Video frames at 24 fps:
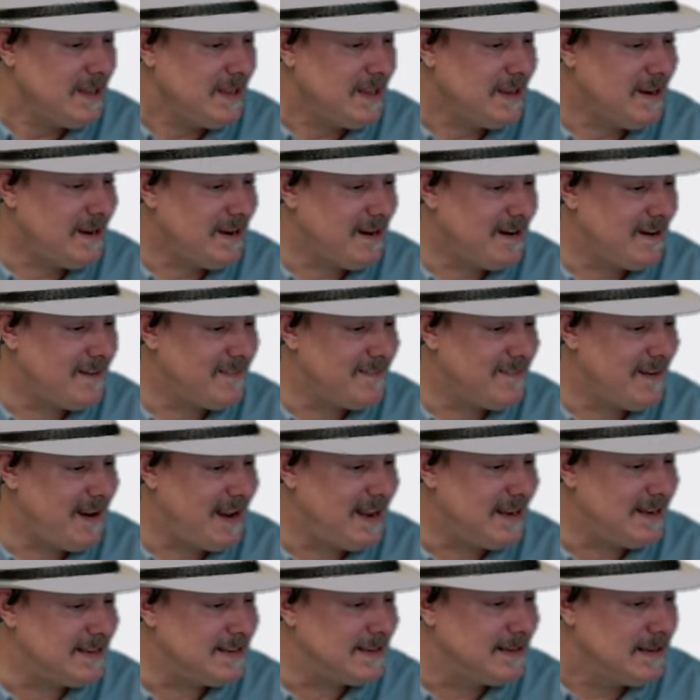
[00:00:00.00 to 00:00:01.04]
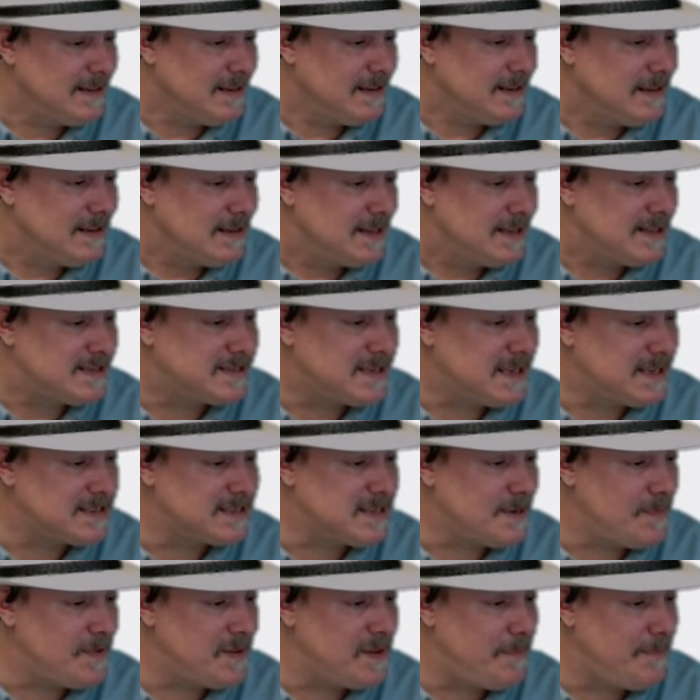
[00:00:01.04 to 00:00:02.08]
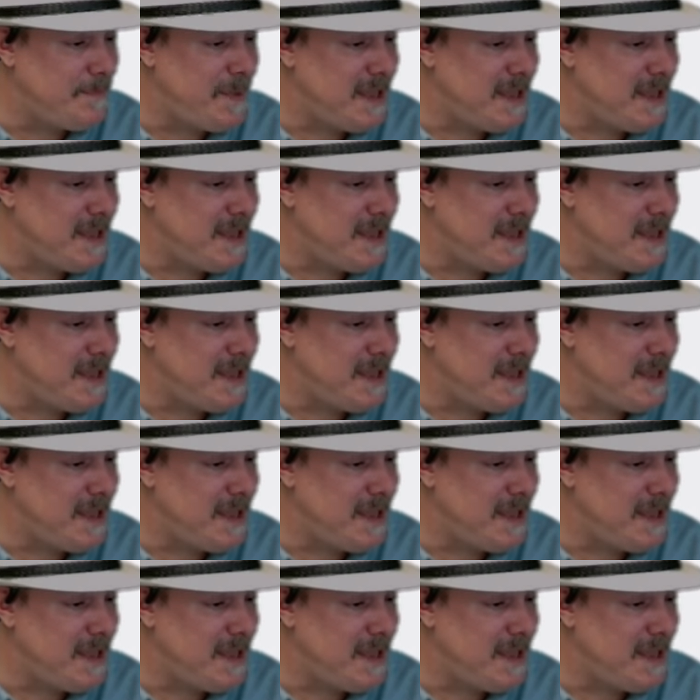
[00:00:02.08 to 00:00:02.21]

All right. Let's get some of the